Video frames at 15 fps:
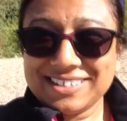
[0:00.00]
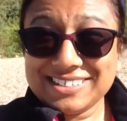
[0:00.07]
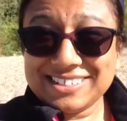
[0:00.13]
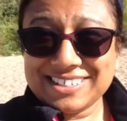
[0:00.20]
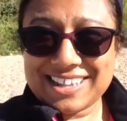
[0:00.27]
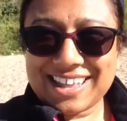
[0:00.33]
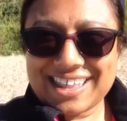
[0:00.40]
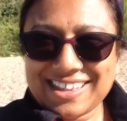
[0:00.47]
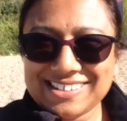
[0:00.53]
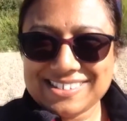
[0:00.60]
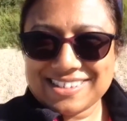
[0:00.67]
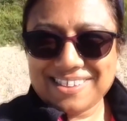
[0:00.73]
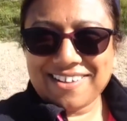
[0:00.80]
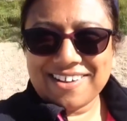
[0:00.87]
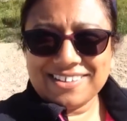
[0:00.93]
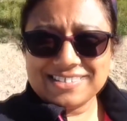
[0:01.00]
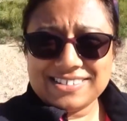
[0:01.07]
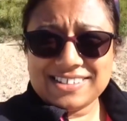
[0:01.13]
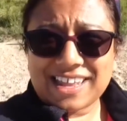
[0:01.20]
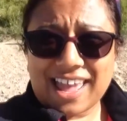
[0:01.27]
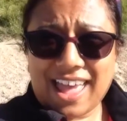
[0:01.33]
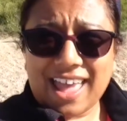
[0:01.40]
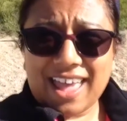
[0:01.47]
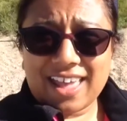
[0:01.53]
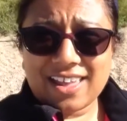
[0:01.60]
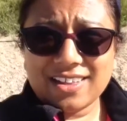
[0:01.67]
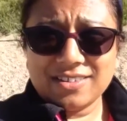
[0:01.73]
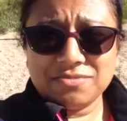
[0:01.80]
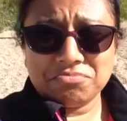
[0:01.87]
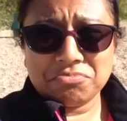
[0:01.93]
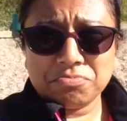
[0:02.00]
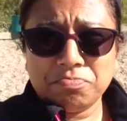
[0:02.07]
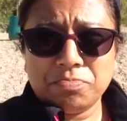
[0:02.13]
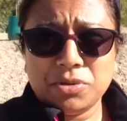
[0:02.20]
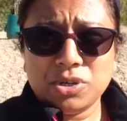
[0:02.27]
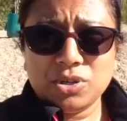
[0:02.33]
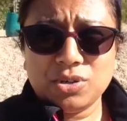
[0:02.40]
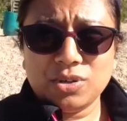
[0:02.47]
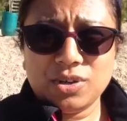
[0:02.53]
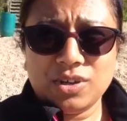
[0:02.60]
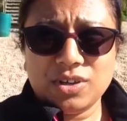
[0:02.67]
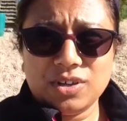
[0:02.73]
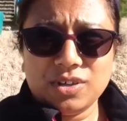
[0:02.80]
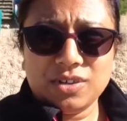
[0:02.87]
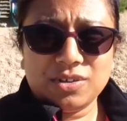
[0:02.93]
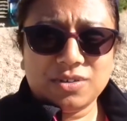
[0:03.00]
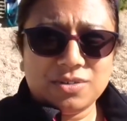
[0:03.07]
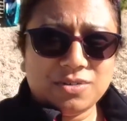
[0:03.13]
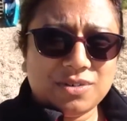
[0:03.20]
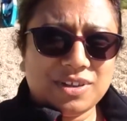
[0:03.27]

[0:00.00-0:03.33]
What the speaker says: Today is the last day, boo-hoo!